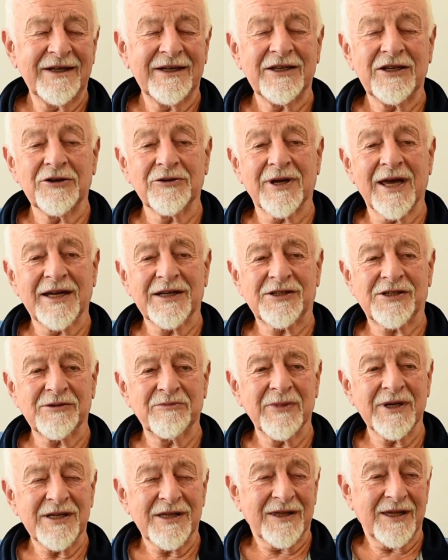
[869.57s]
you get to
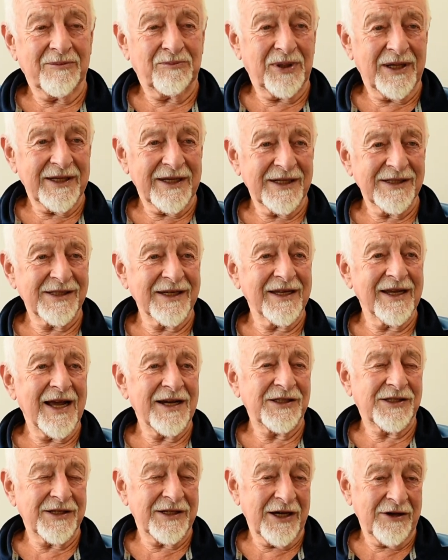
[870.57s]
meet the players and
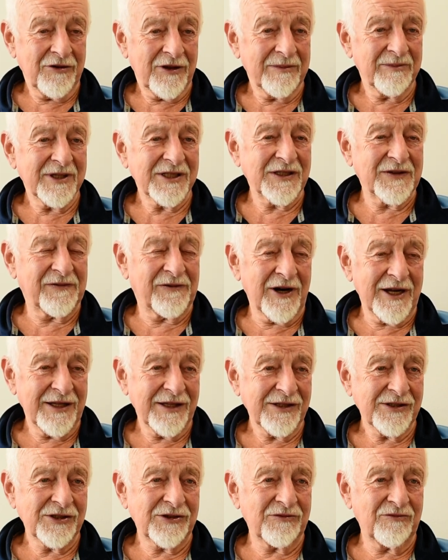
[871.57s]
get to know them as
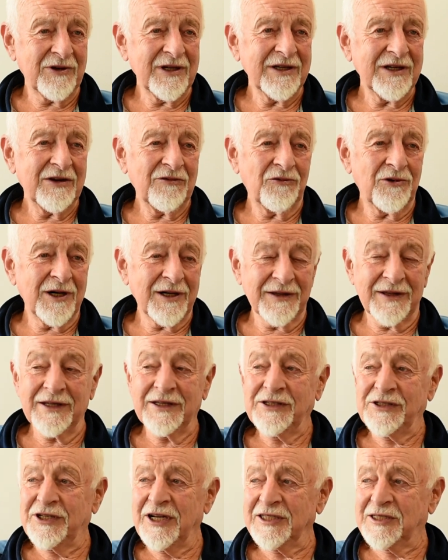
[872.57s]
friends rather
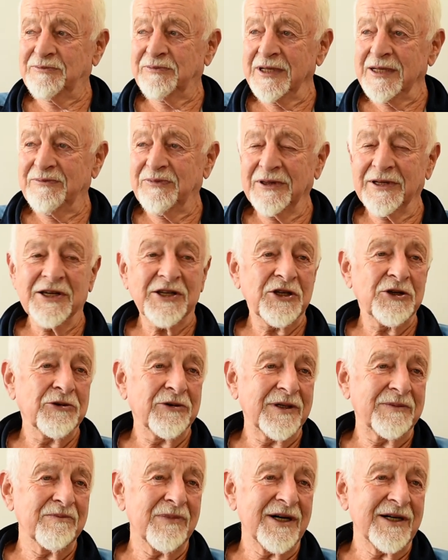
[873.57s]
than just people that you
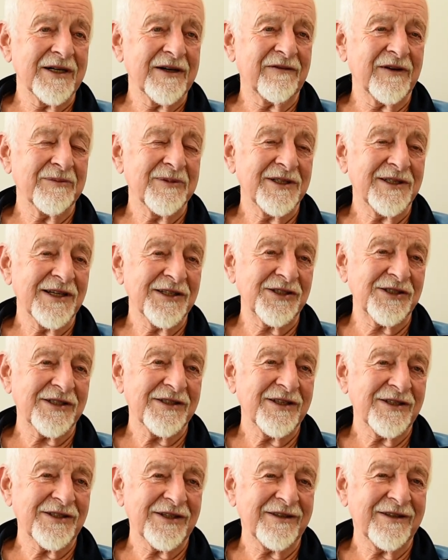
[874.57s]
admire from a
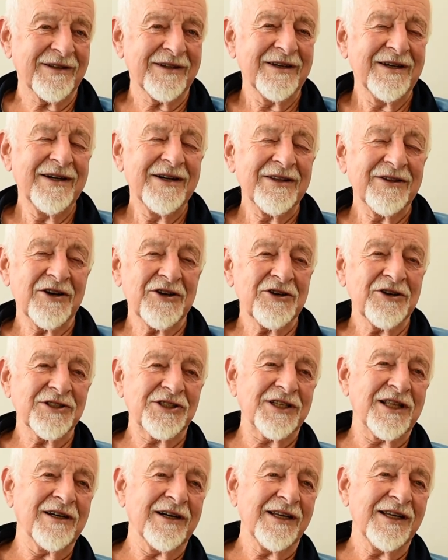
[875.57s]
distance and that you're
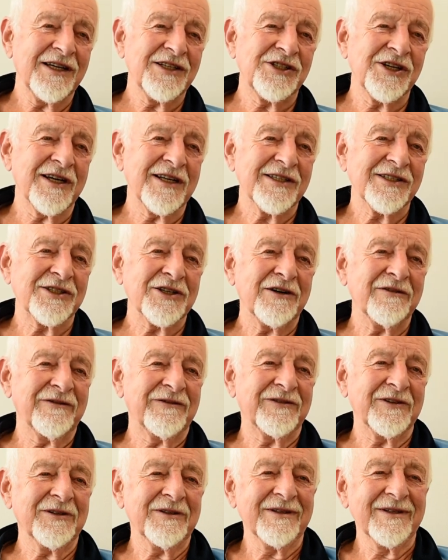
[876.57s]
slightly jealous of
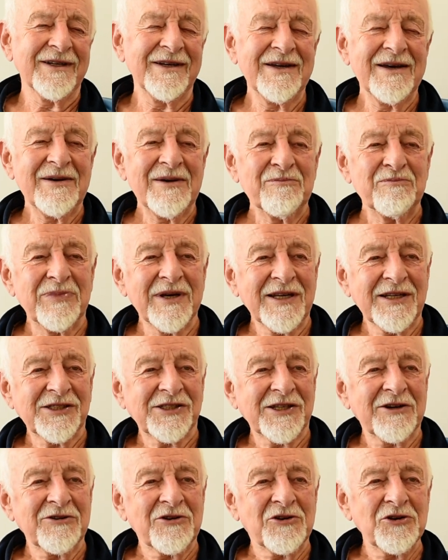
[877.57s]
for being
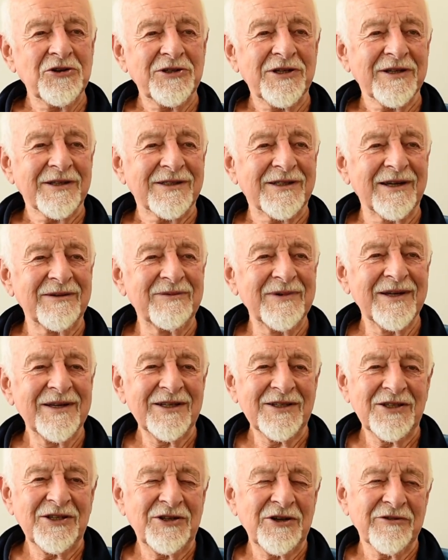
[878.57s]
so good at
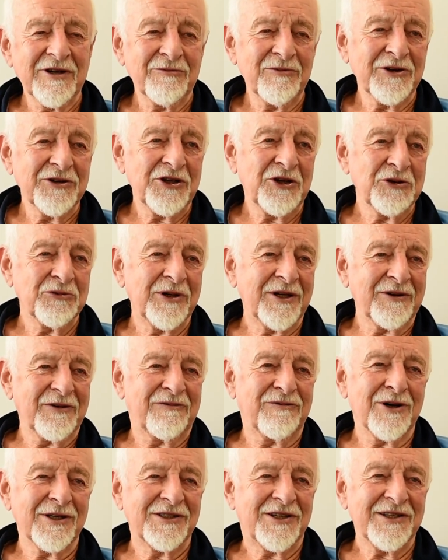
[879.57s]
doing what you would have
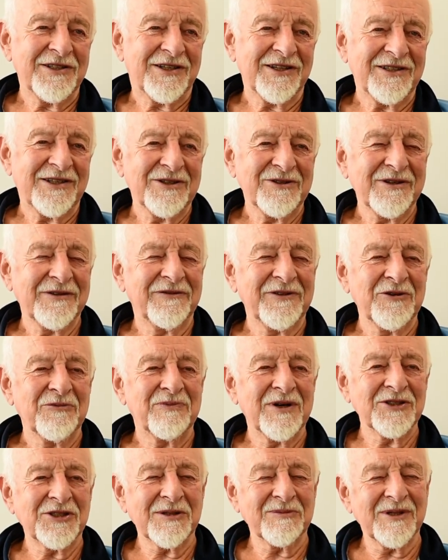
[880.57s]
wanted to do if you
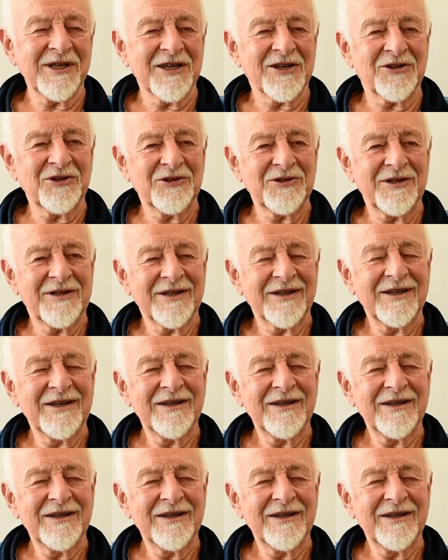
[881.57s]
possibly could.